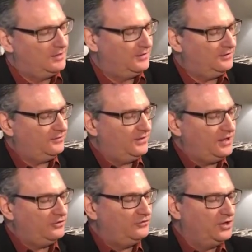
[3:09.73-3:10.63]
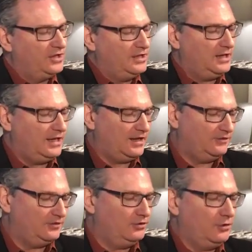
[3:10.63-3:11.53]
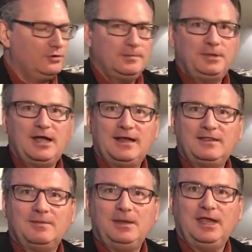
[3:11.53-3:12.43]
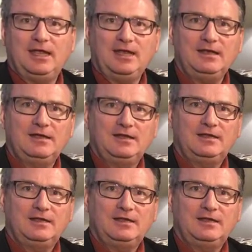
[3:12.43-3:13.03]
This finish, it has a toner applied at the beginning,